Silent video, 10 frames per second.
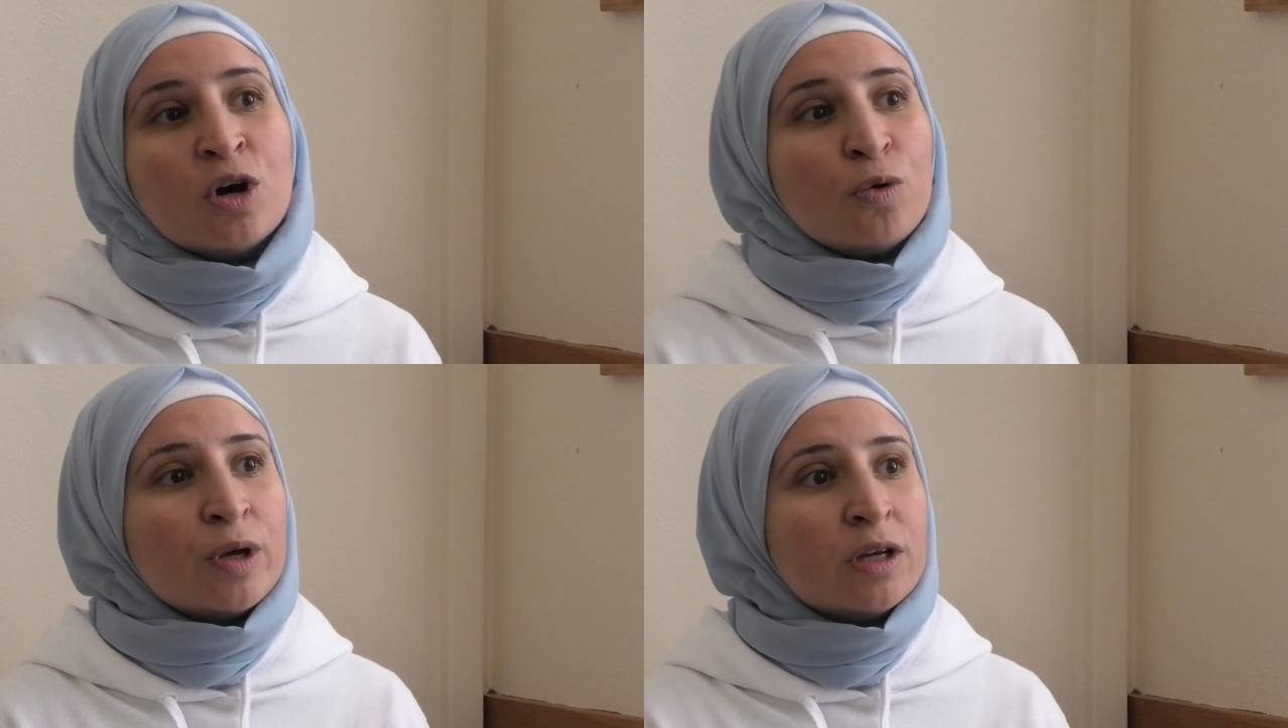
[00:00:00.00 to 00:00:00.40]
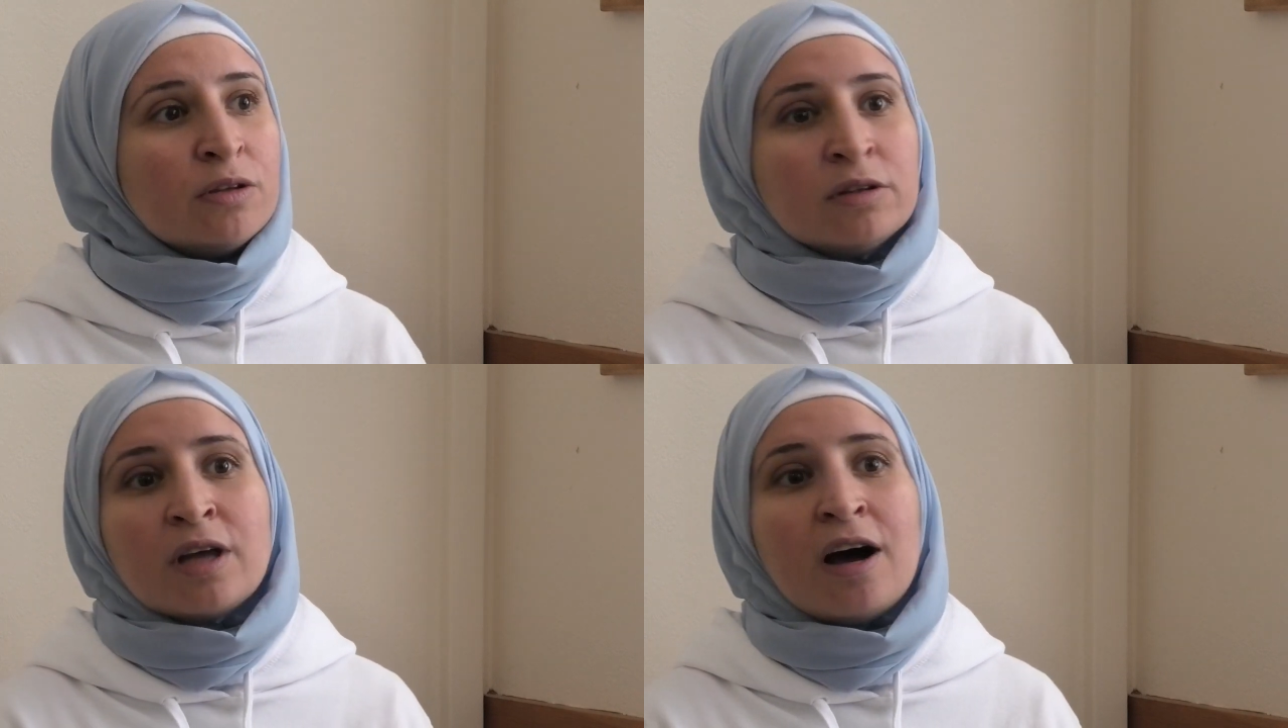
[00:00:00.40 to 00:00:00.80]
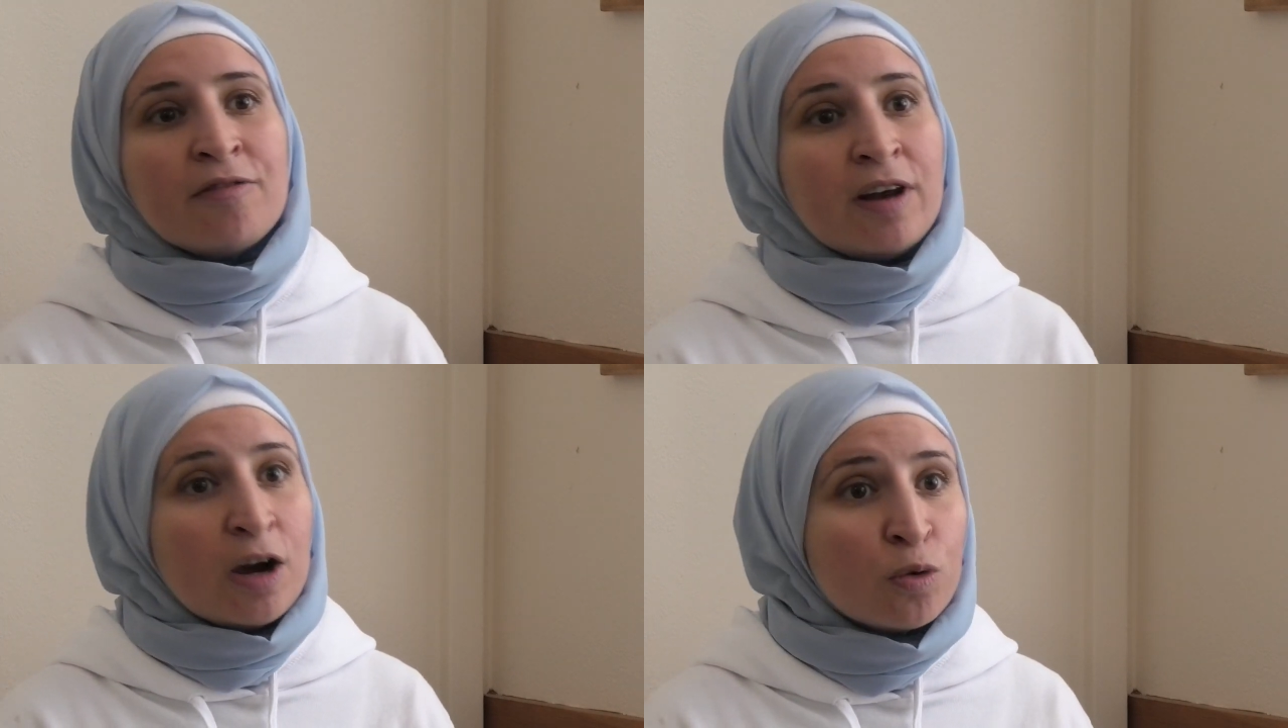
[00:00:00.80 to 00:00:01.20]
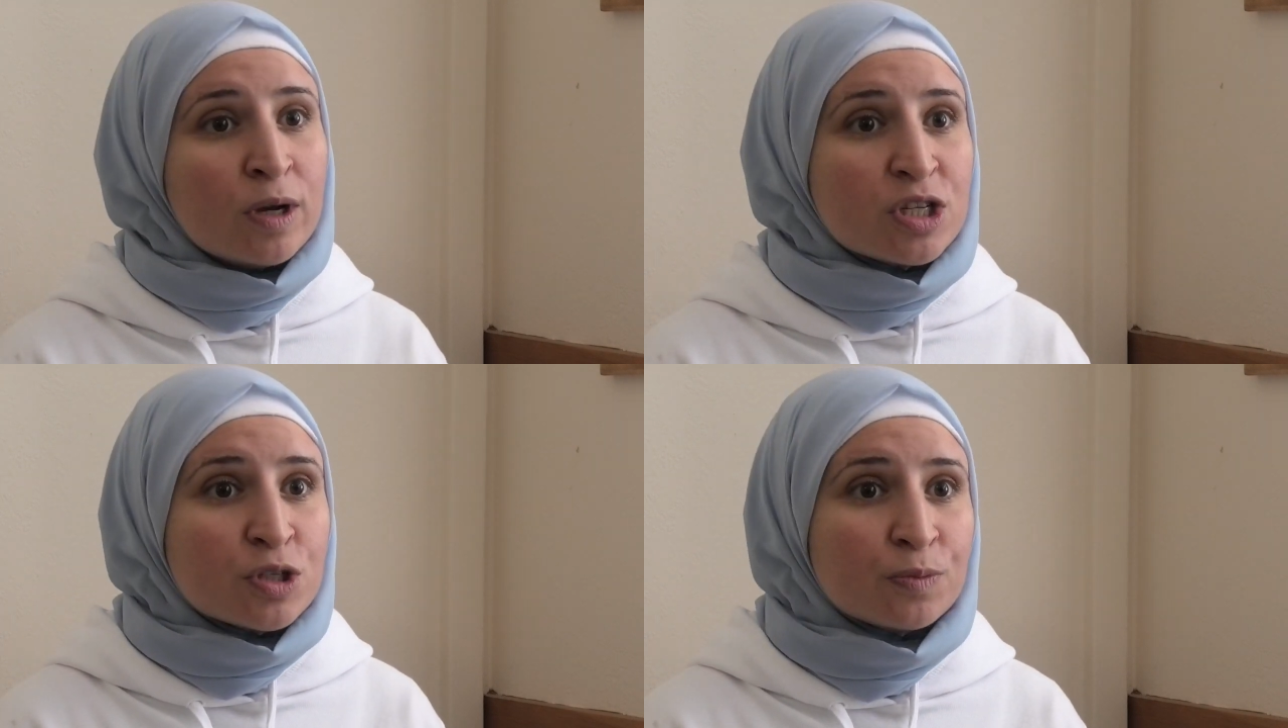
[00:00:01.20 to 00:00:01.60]
we don't have
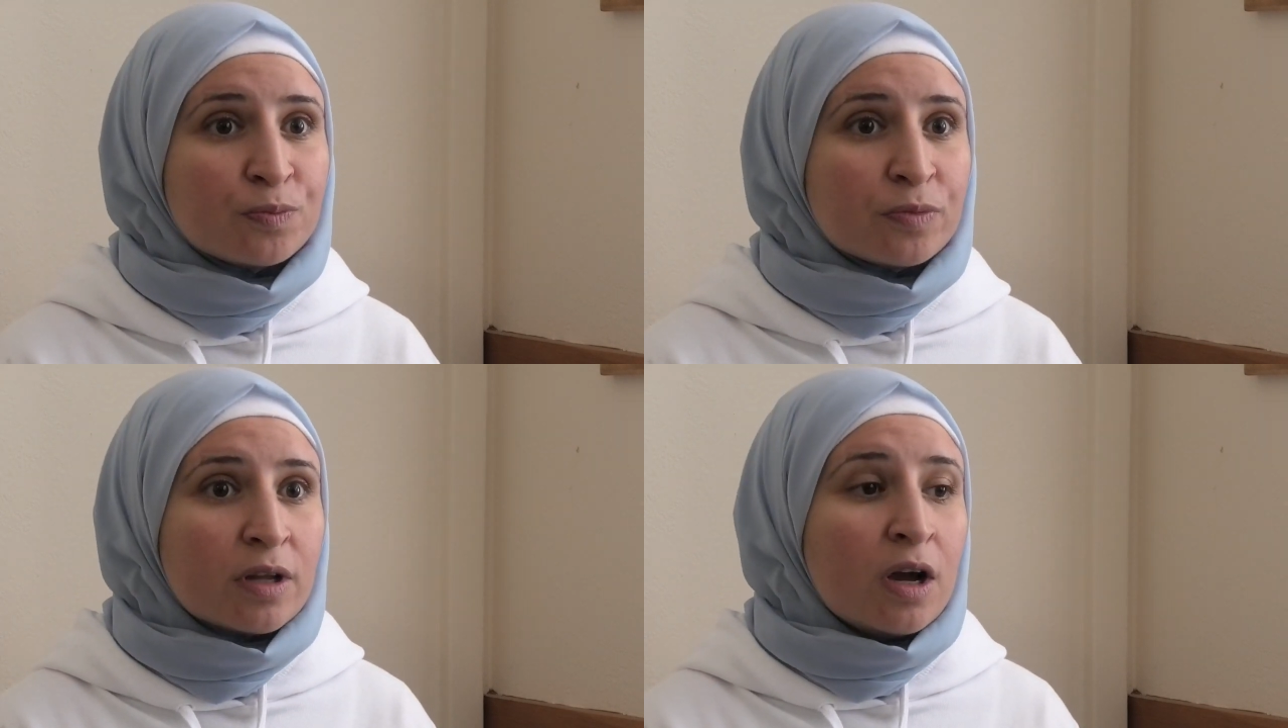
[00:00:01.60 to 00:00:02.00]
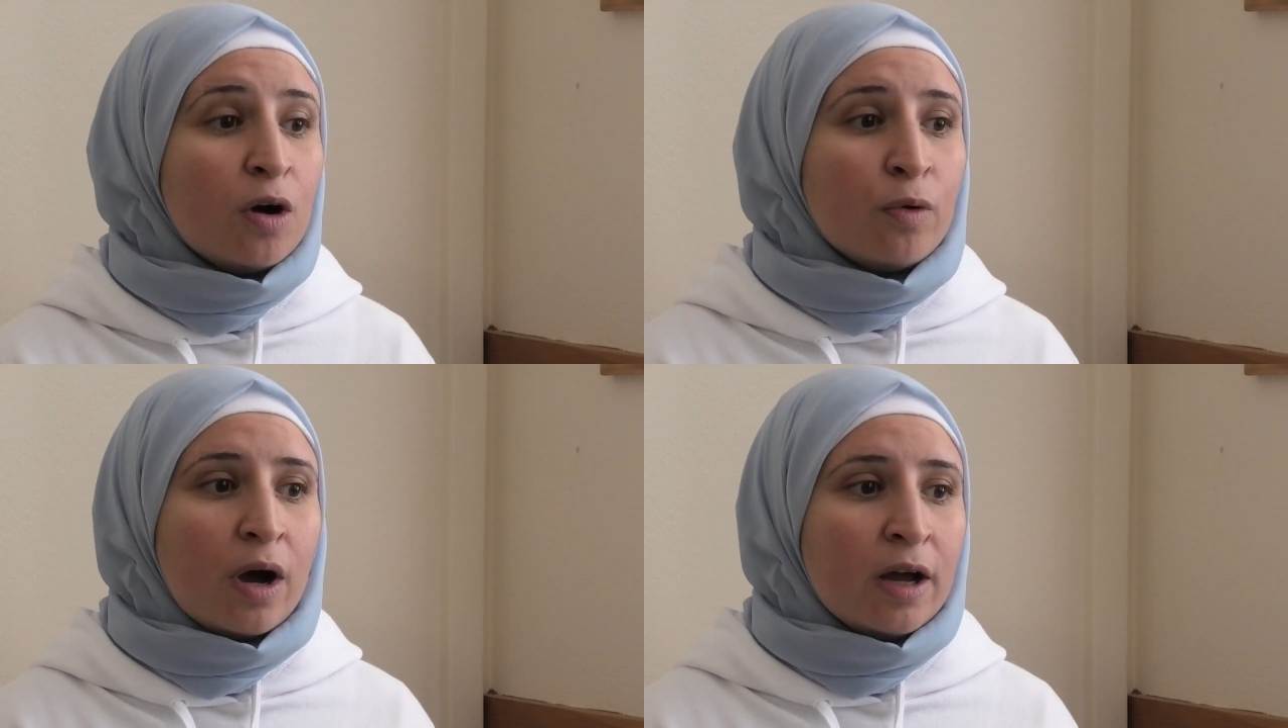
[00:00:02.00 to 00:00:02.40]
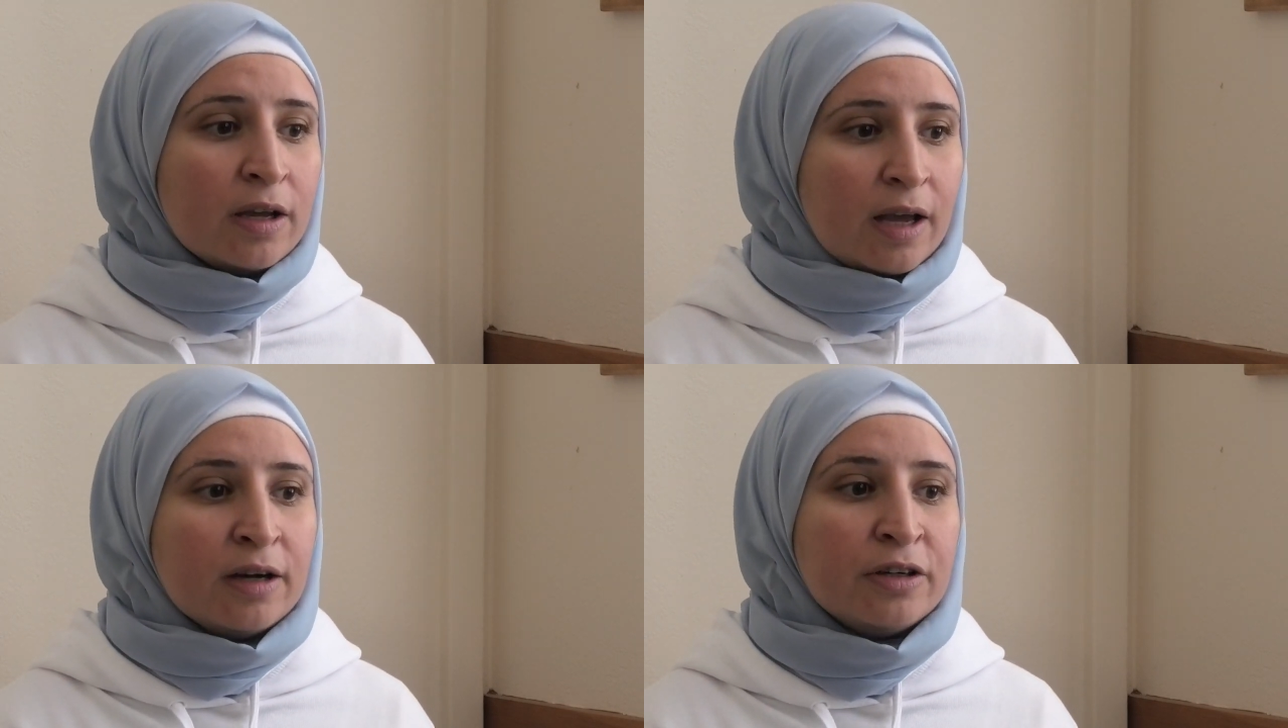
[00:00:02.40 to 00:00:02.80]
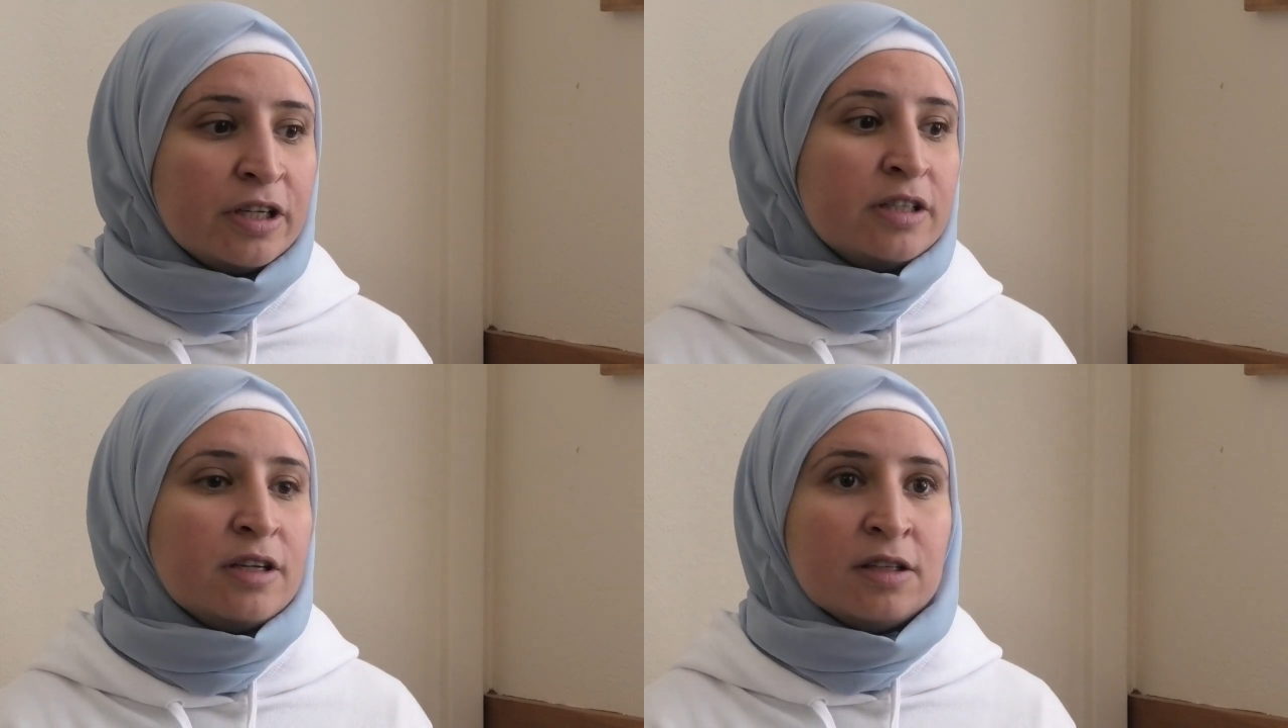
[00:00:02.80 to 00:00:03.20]
language I can
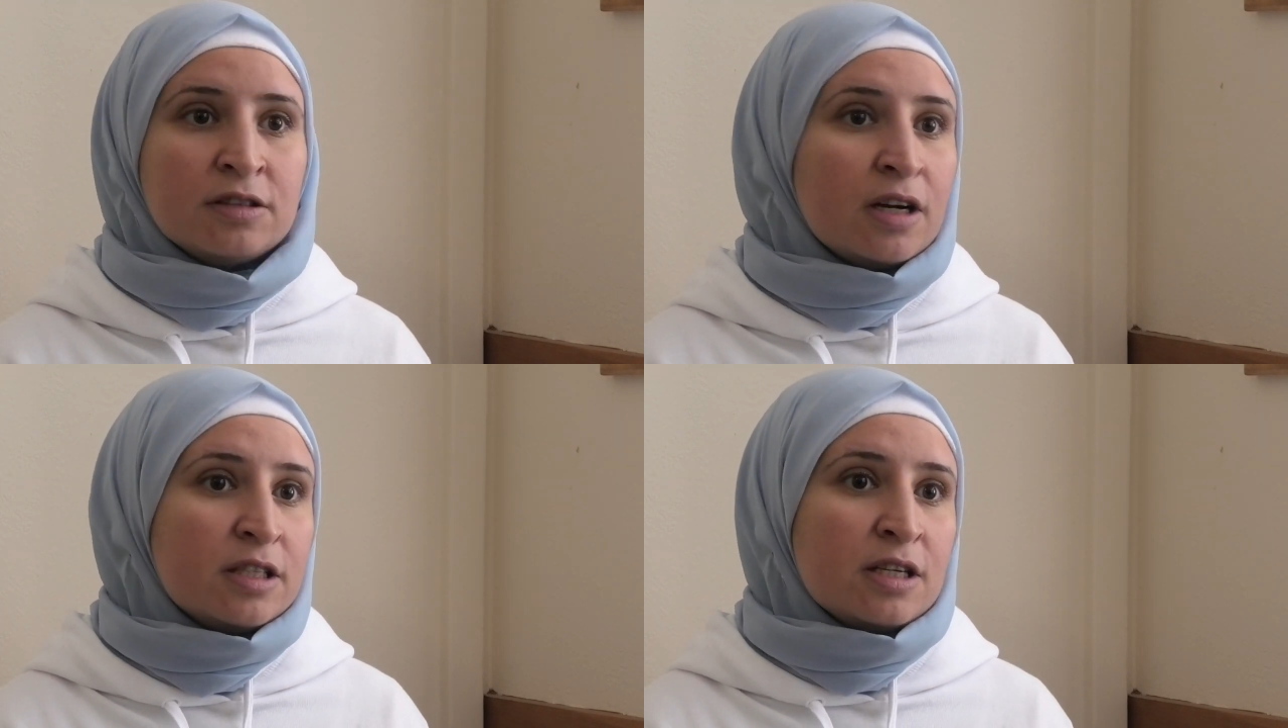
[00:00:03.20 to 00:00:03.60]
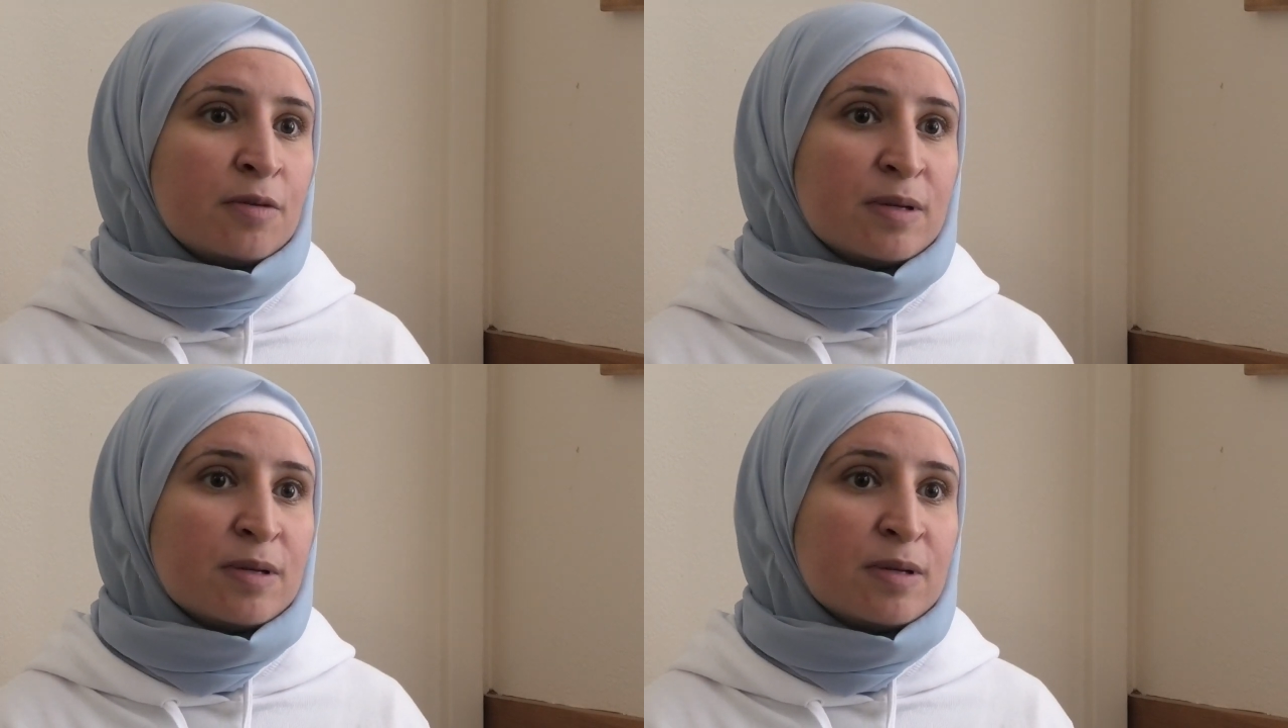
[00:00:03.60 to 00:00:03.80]
read and writing,